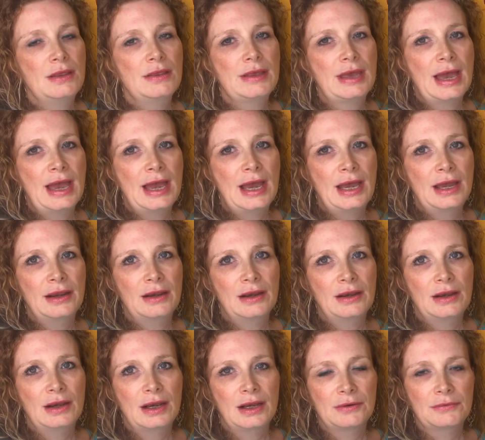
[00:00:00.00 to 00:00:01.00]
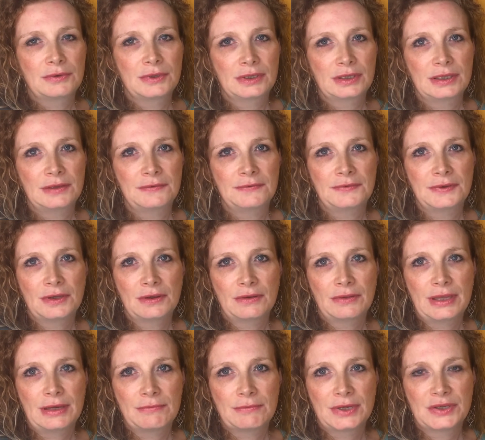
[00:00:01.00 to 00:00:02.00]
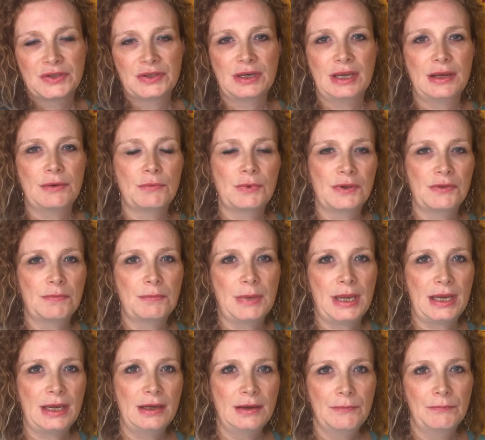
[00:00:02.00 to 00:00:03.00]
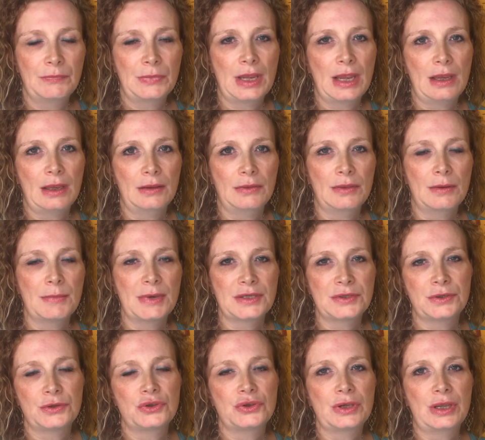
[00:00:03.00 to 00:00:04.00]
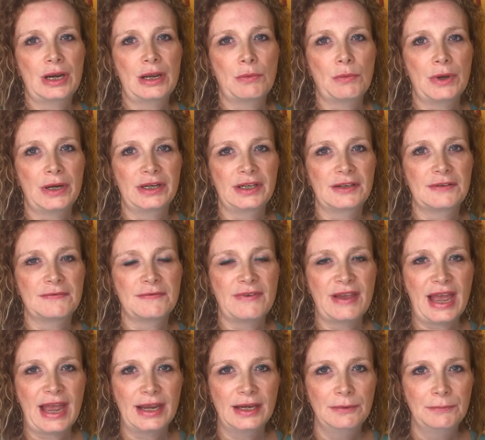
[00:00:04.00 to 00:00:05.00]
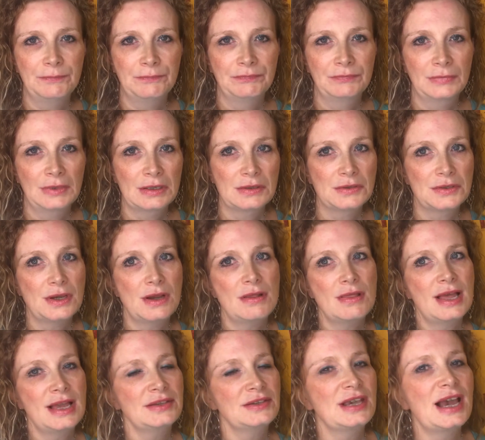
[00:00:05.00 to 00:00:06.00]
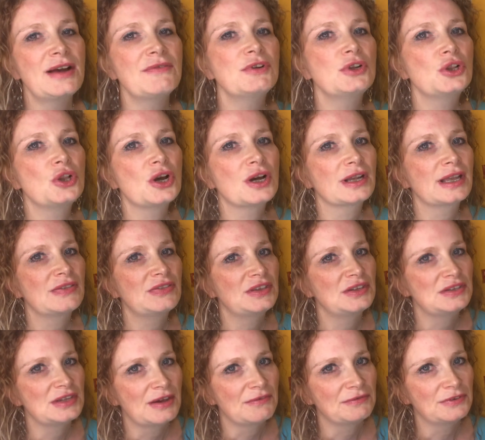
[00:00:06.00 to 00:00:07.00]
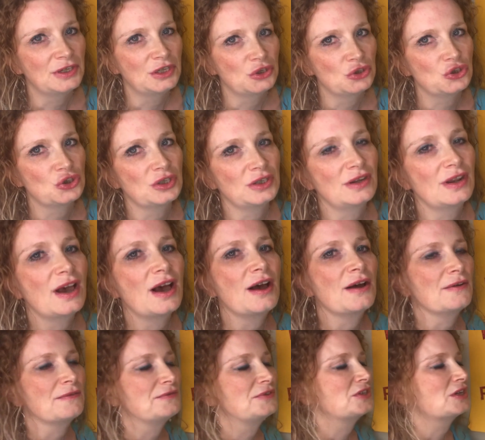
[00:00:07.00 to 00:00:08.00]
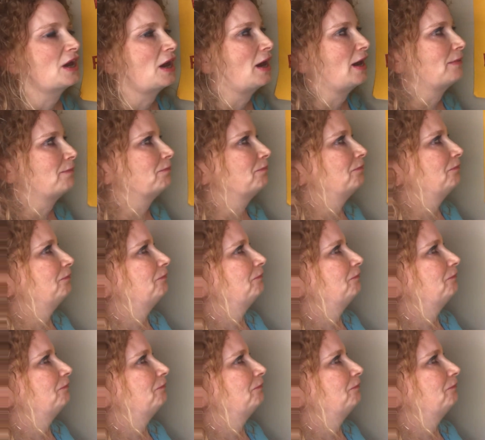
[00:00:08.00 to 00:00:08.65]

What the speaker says: that I really feel they resonate with me and the message that I want to convey. So let's have a look at the definition of time.